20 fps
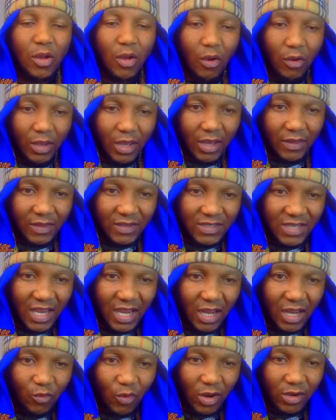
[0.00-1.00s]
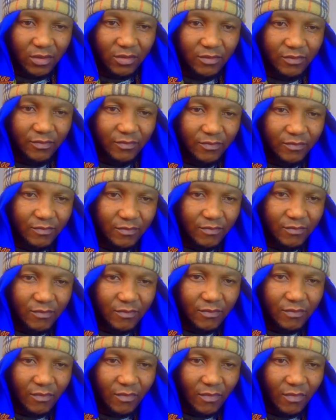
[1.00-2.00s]
Okay, the second one,
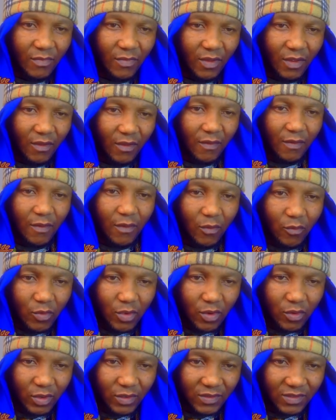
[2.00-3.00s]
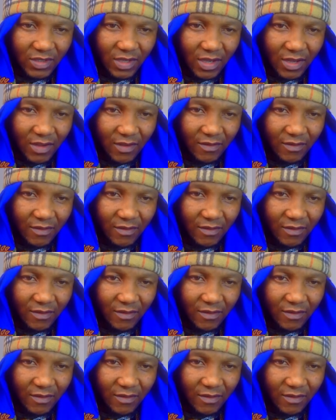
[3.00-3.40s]
we're going to say,